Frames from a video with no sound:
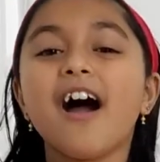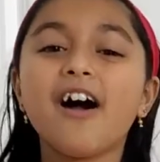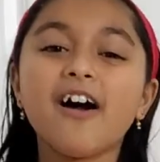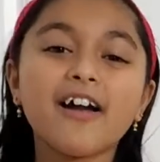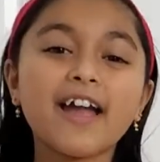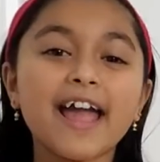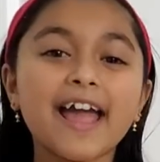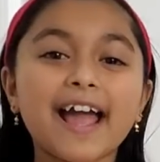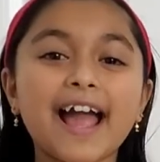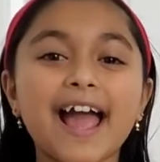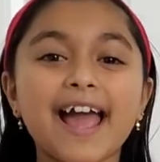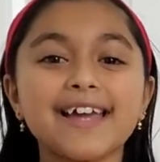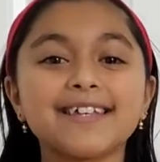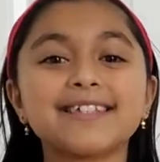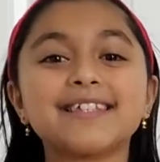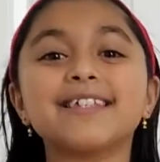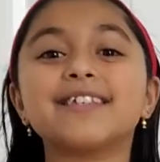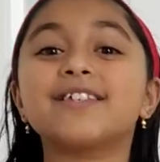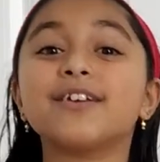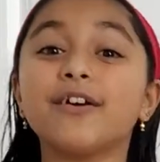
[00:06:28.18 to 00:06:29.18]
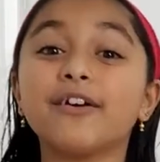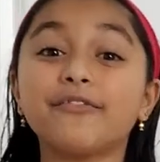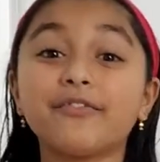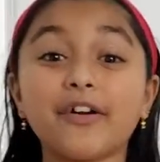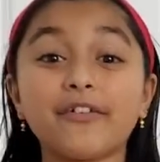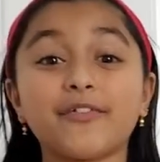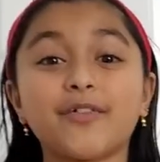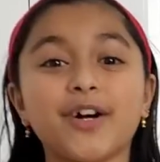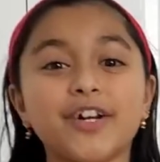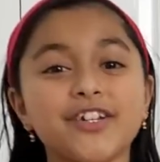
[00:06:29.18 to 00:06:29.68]
Okay guys, so if you
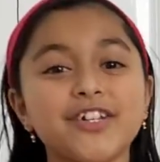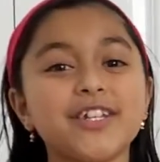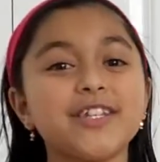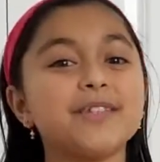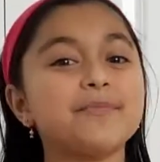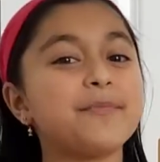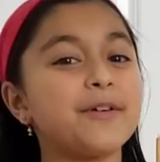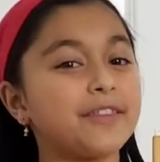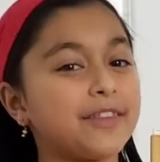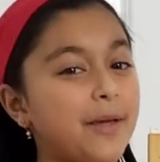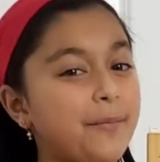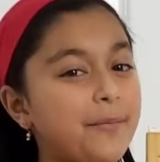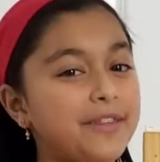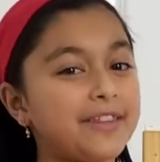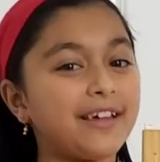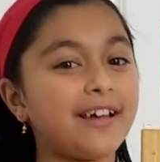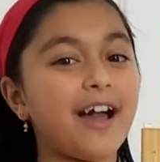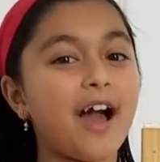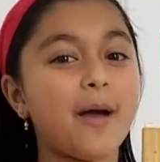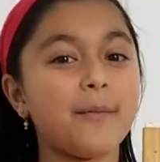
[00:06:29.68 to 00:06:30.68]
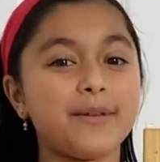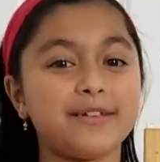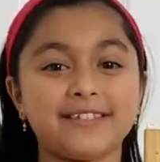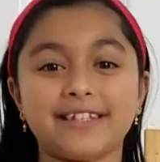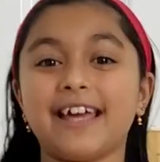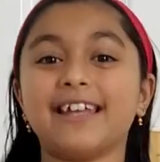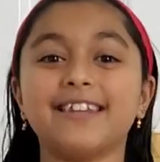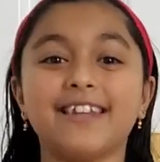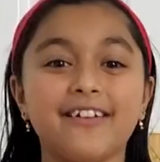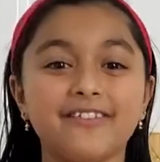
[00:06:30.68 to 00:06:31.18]
have questions, put them in the comments.
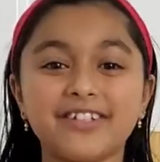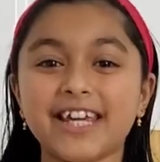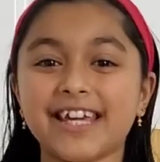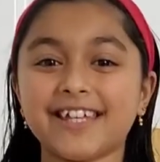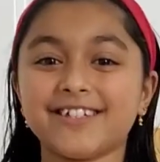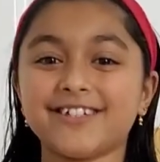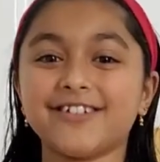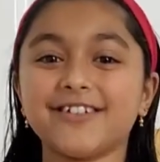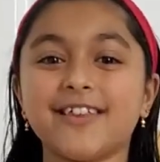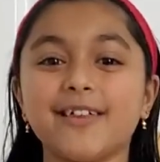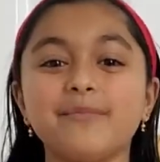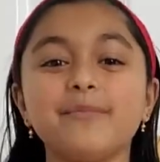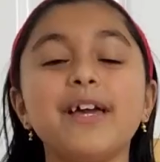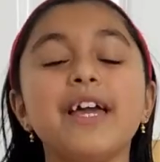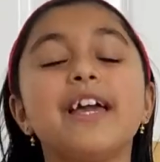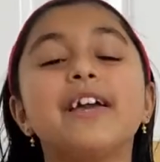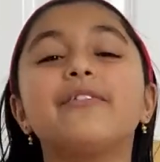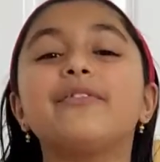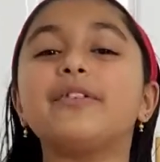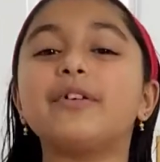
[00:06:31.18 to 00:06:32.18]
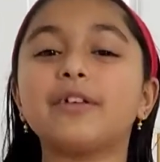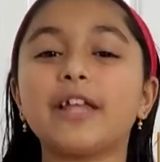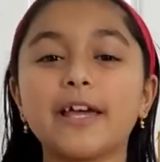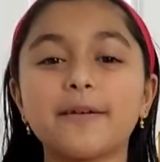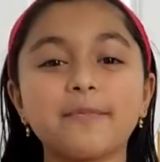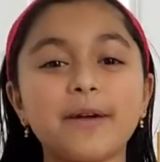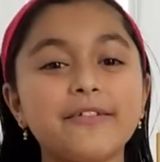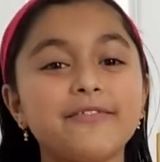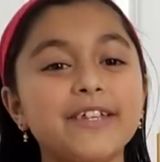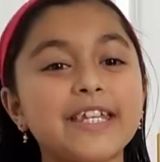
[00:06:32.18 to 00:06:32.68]
I'd love to answer them. If you
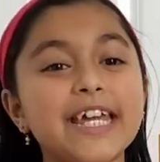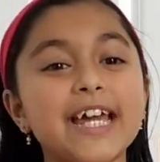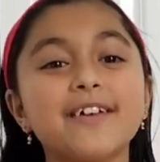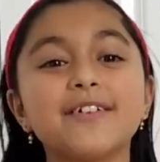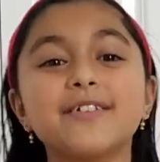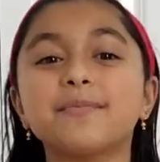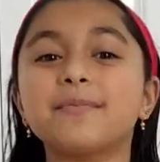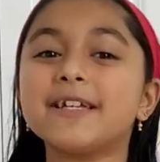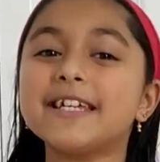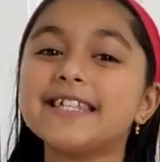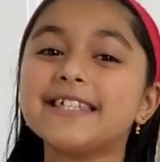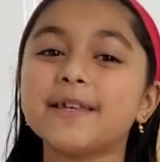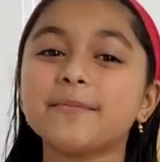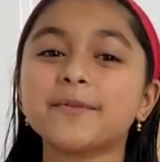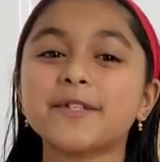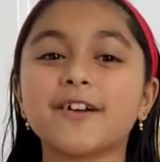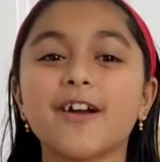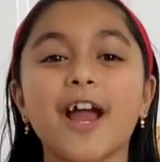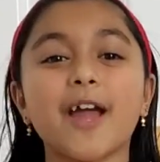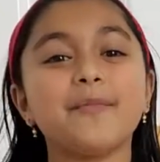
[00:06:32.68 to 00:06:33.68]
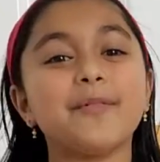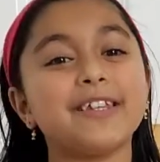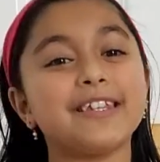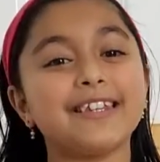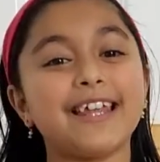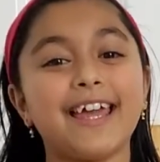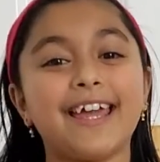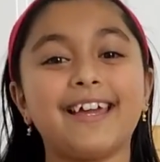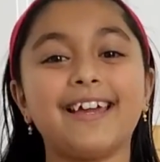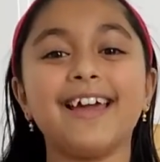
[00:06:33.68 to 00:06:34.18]
like my videos, please subscribe and
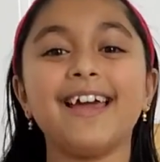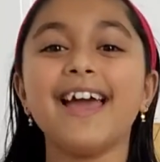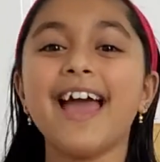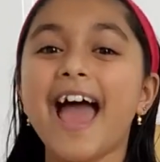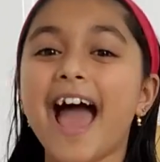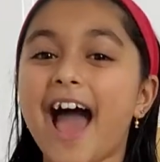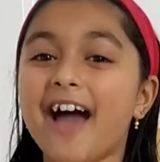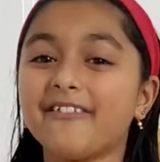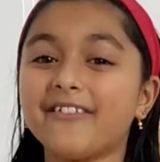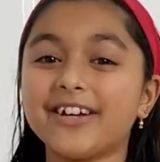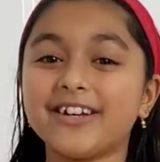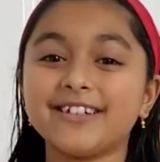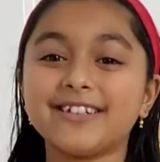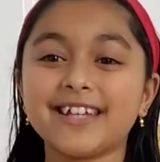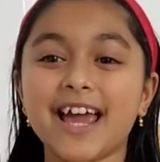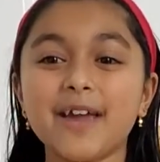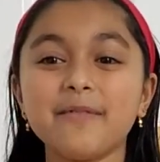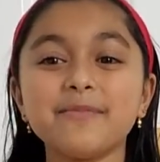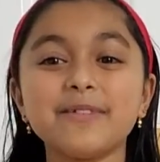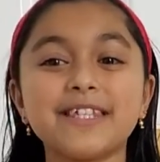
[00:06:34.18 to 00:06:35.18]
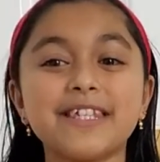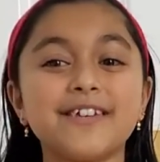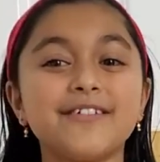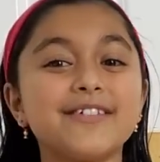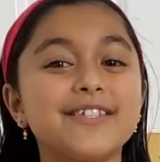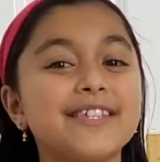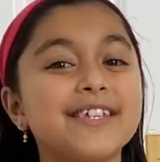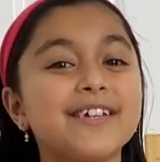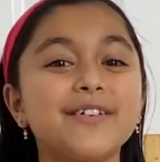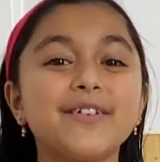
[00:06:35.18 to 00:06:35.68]
like. Have a good time. See you
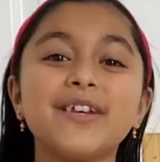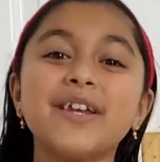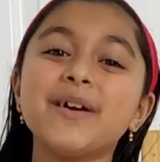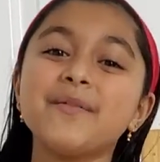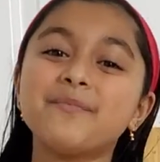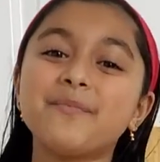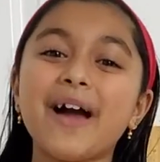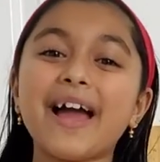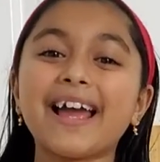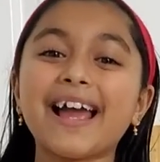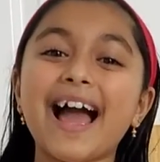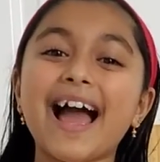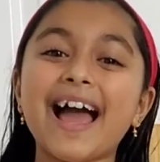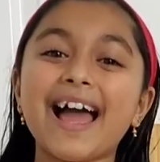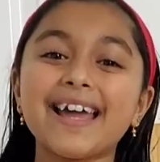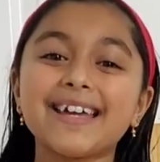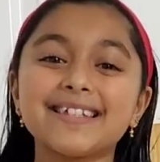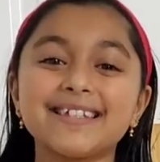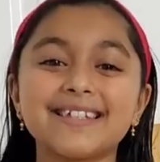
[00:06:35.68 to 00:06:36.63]
soon. Bye